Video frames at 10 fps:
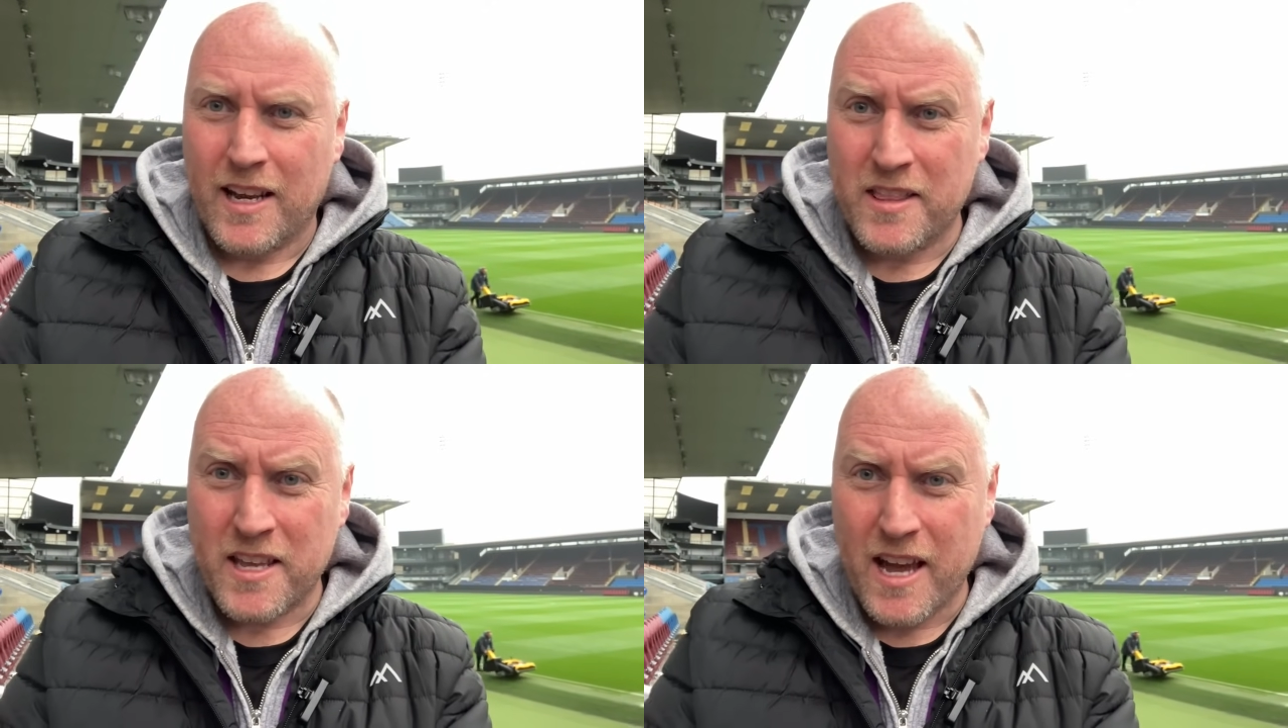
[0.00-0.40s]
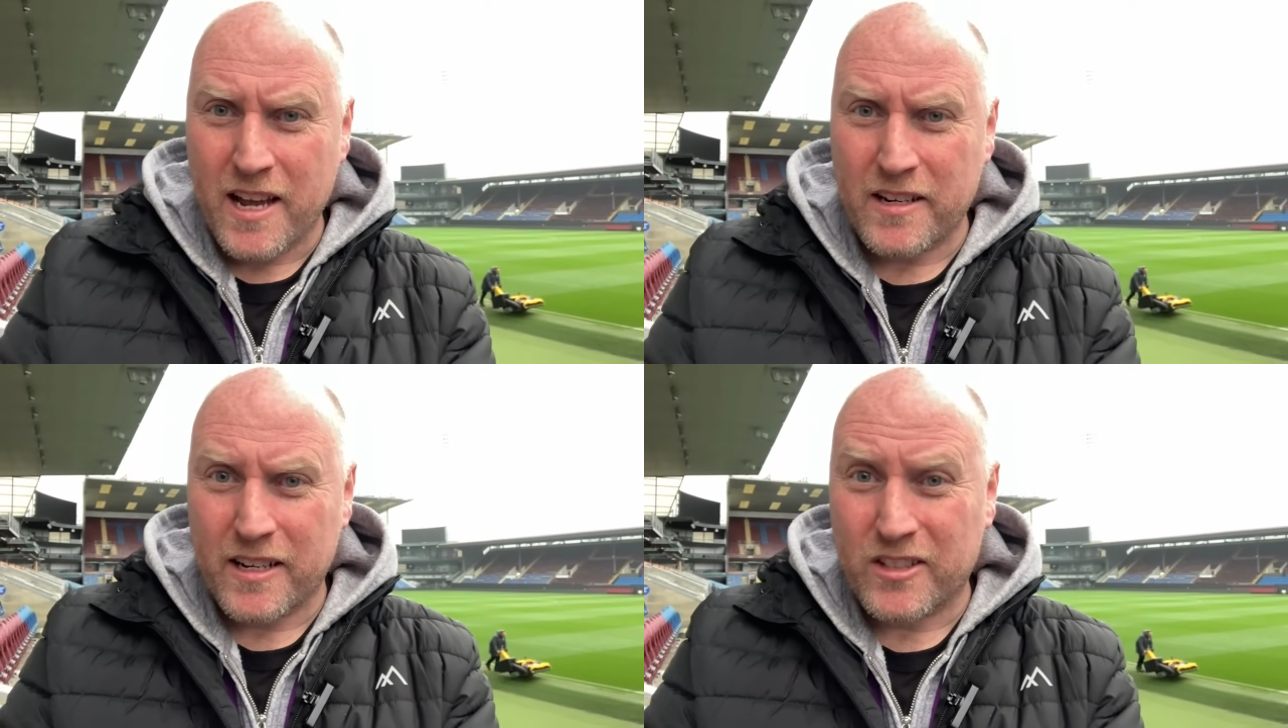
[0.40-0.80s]
in the
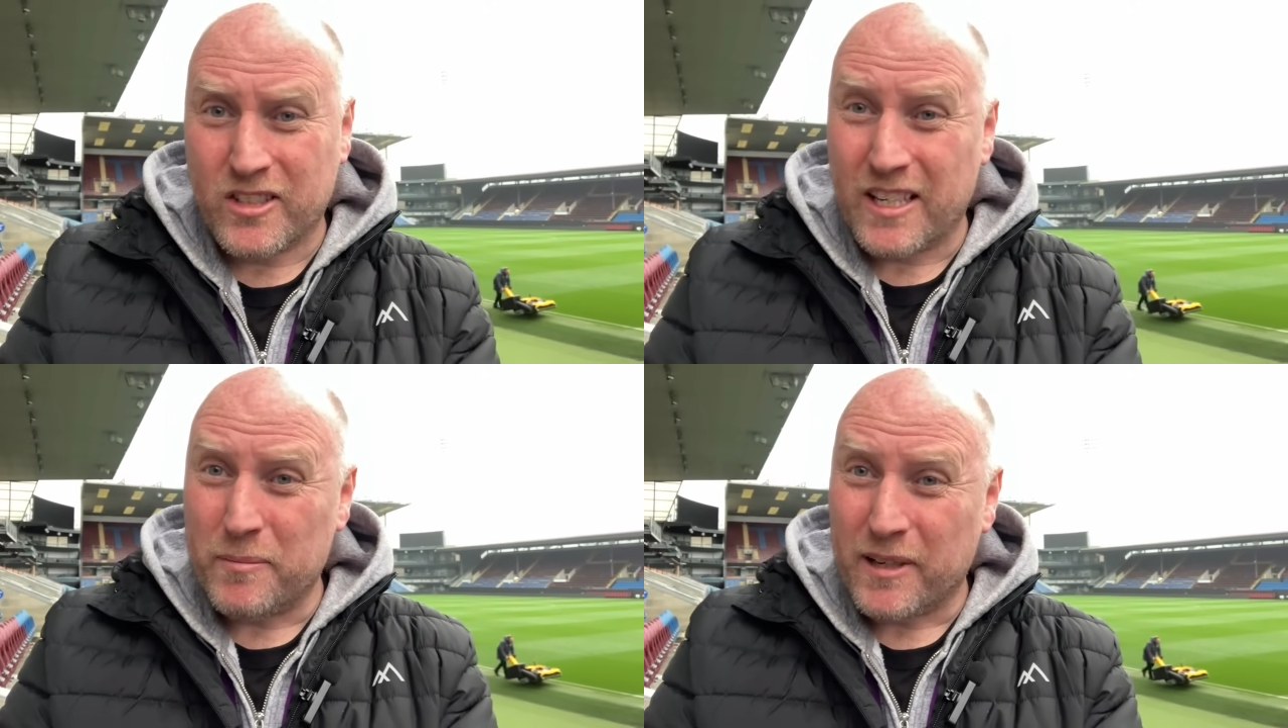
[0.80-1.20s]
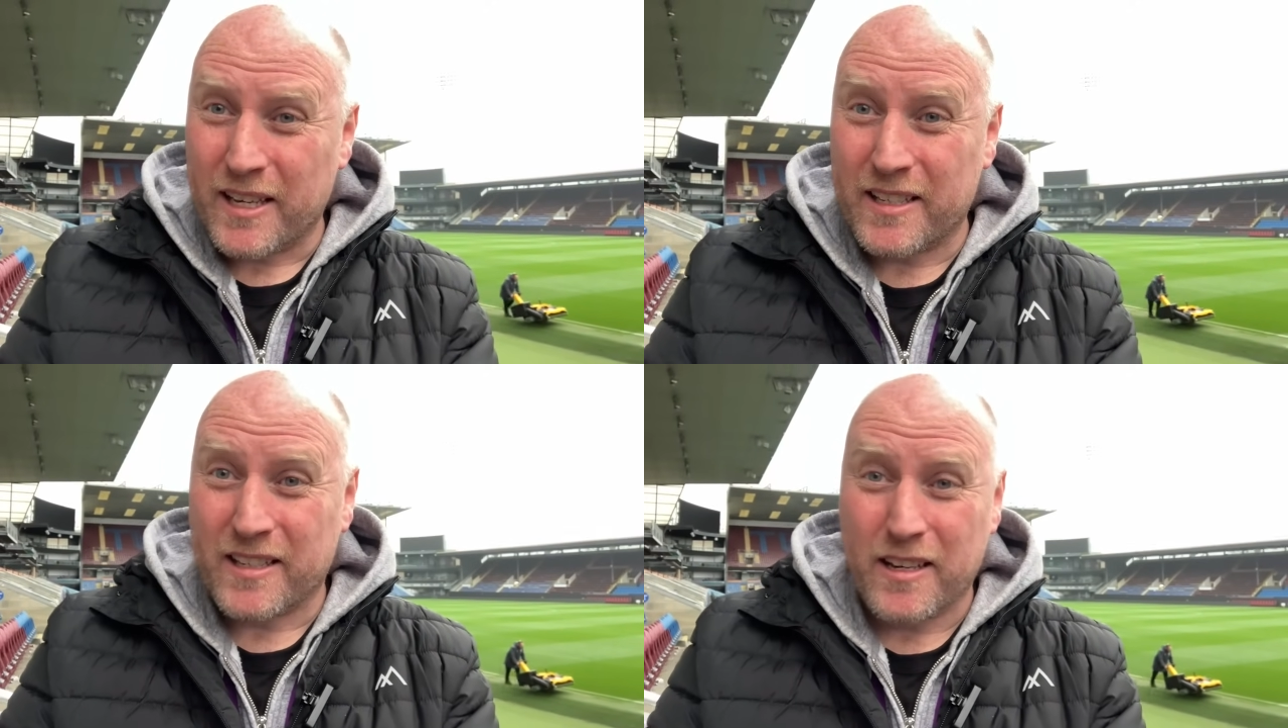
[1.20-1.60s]
end, it seemed
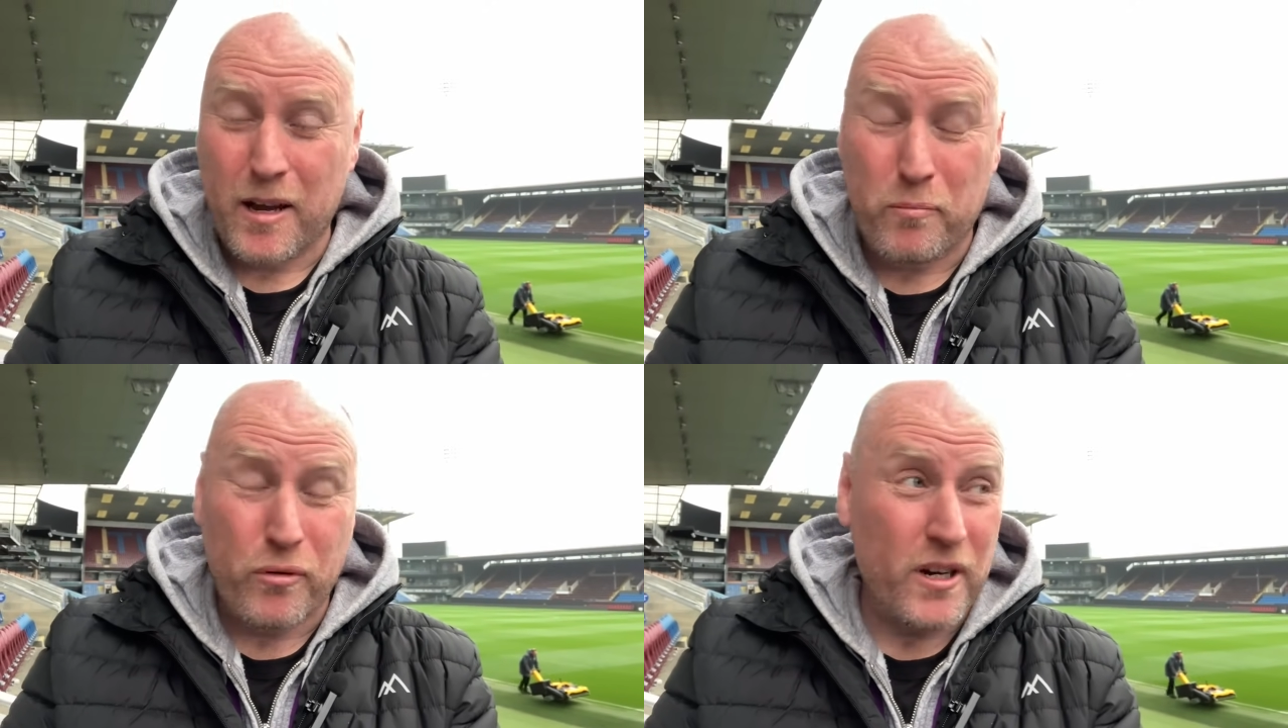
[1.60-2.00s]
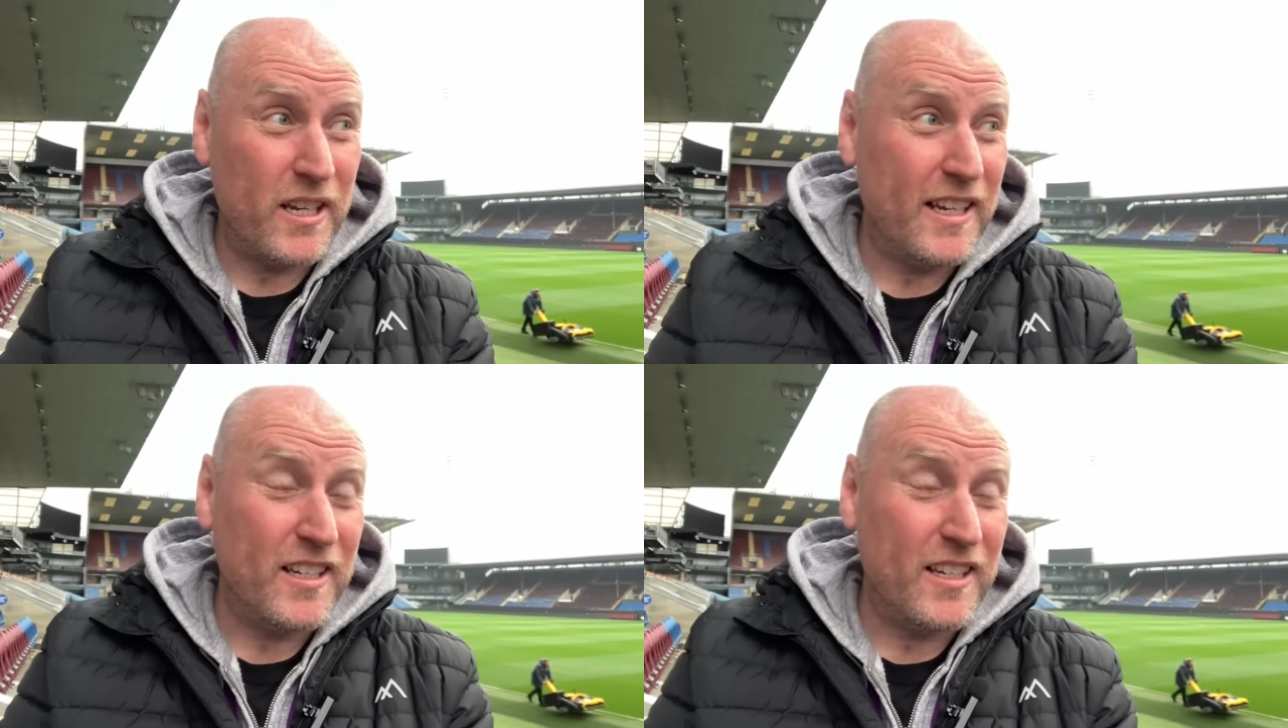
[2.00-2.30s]
like a pretty